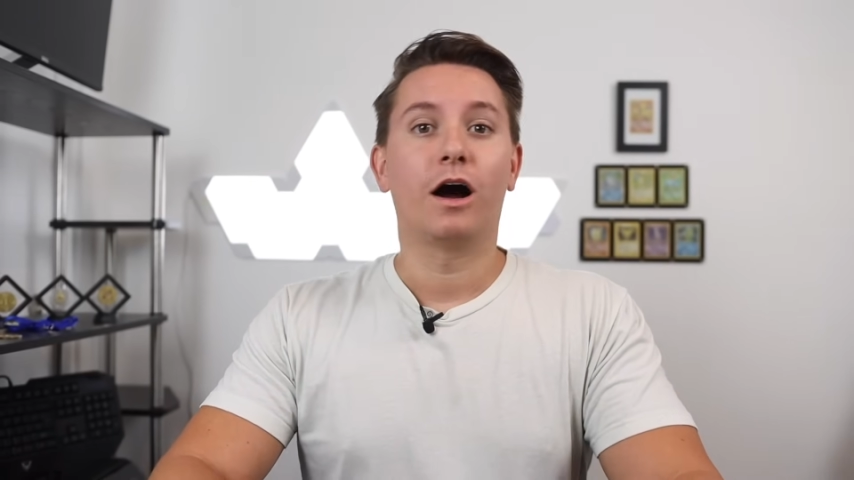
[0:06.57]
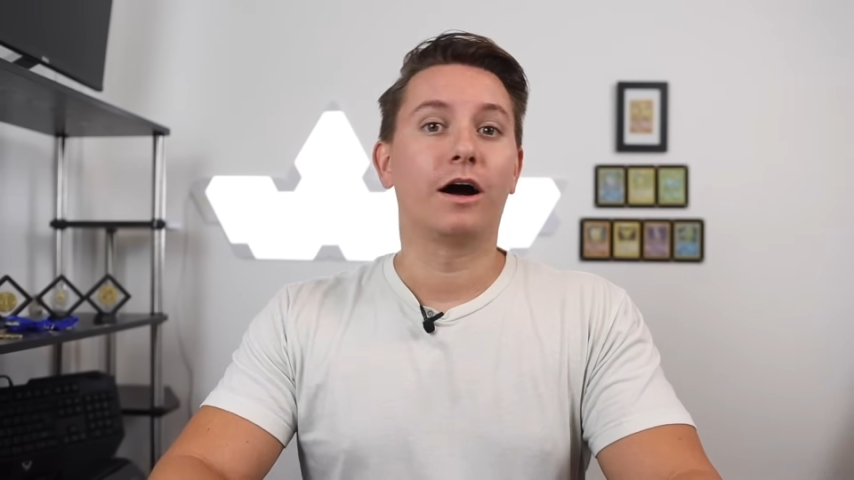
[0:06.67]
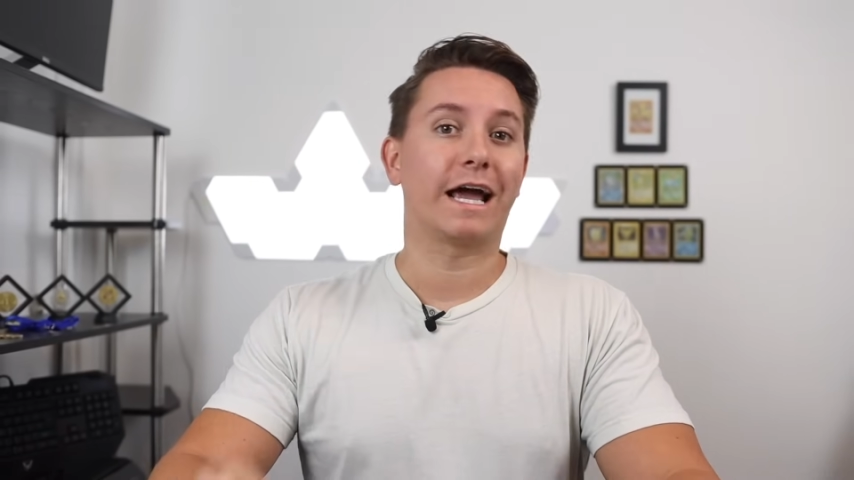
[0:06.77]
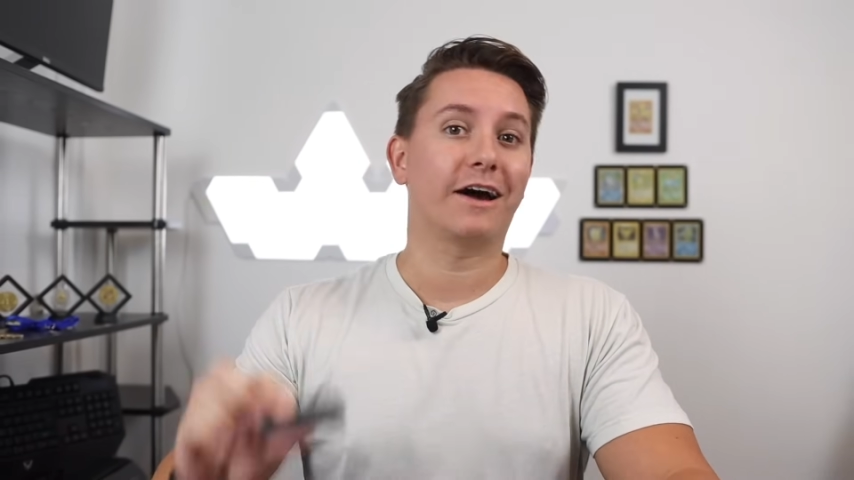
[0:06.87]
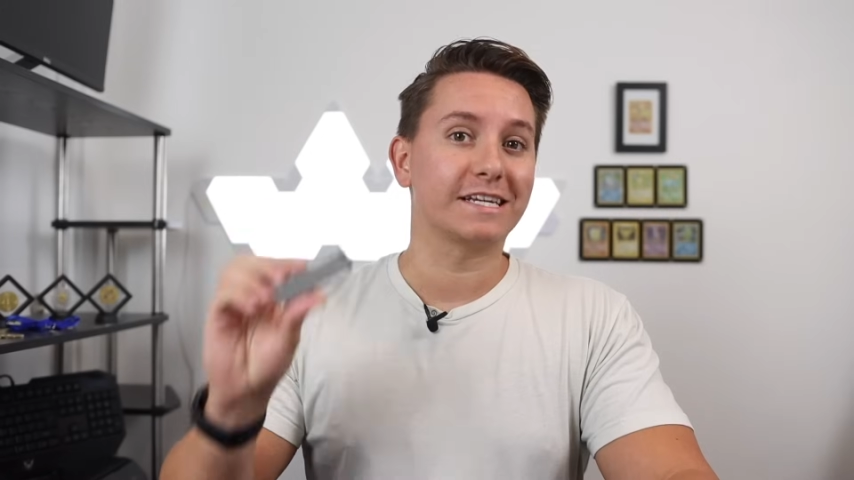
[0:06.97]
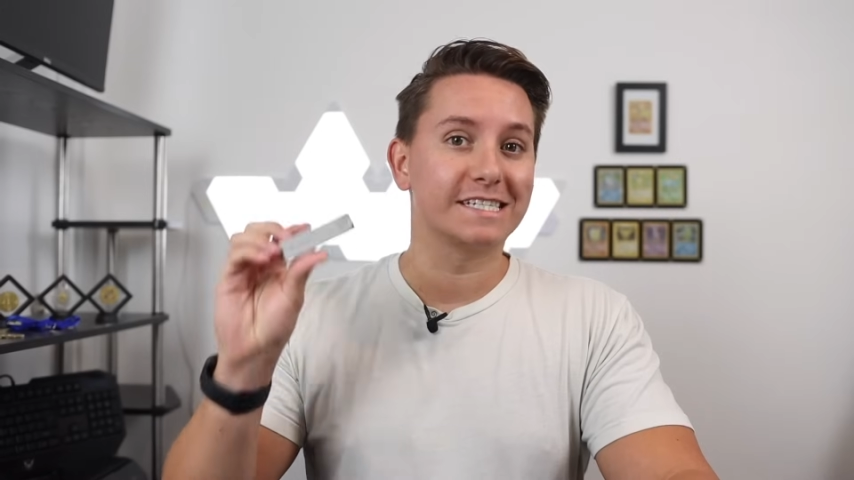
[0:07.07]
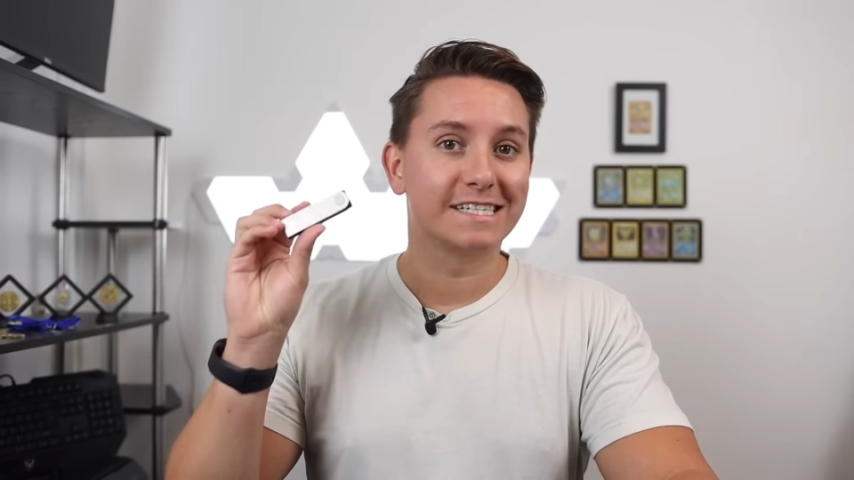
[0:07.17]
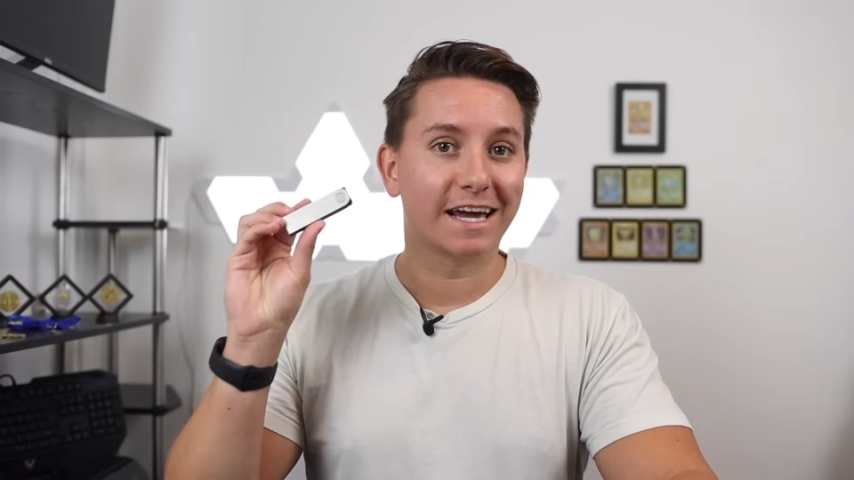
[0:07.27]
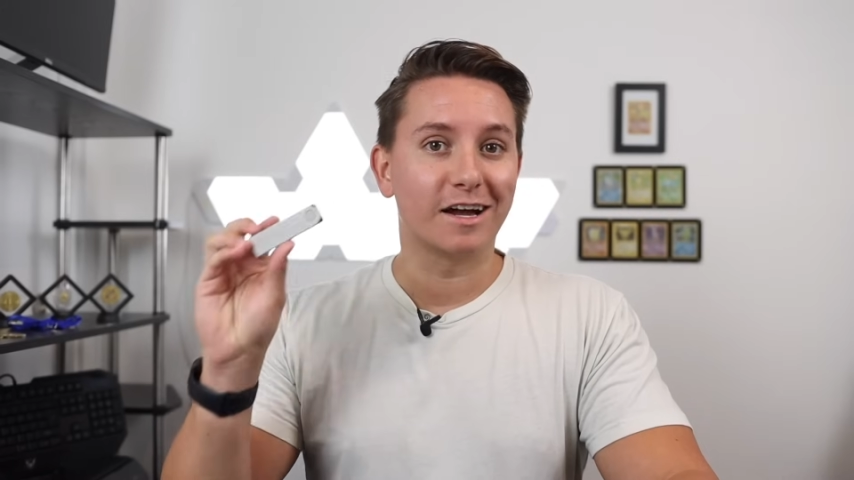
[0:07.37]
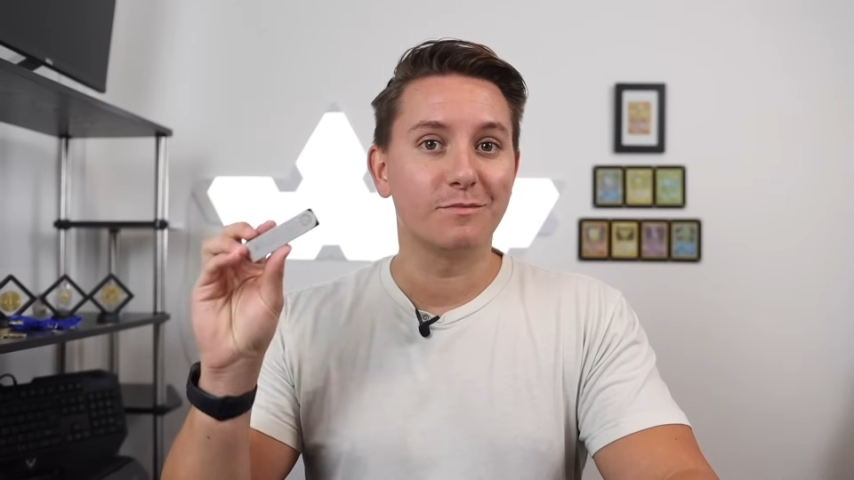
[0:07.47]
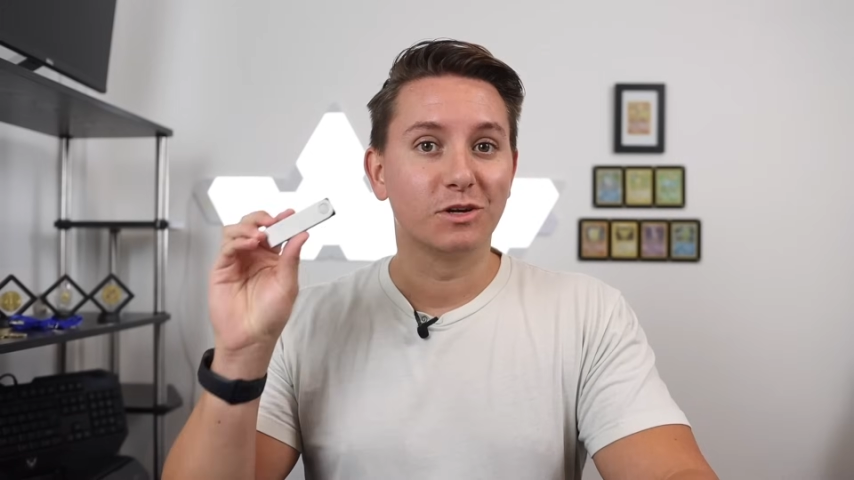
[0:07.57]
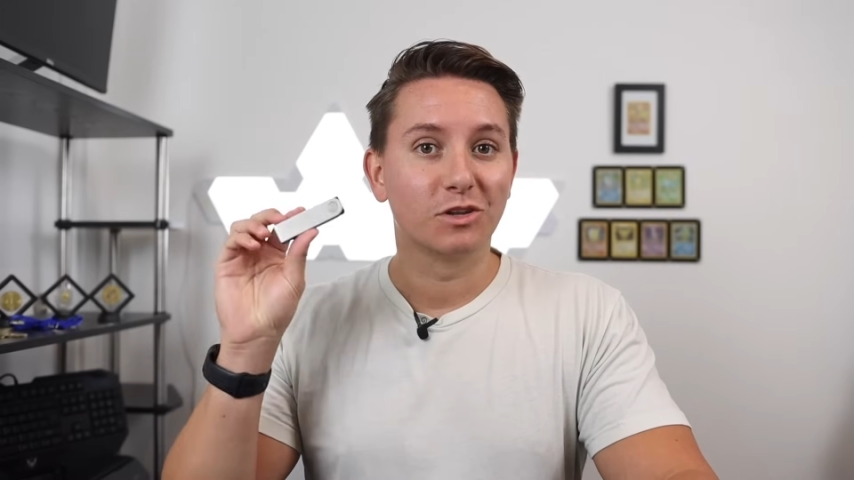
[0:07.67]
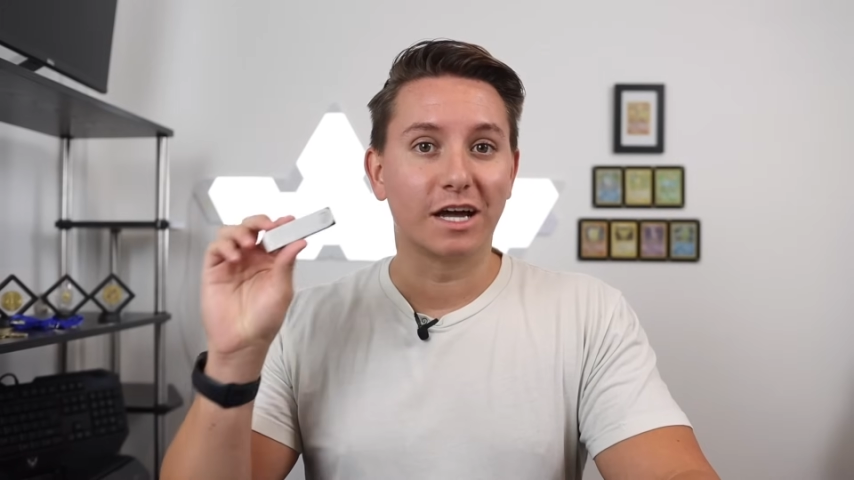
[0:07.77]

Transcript: on how to set up your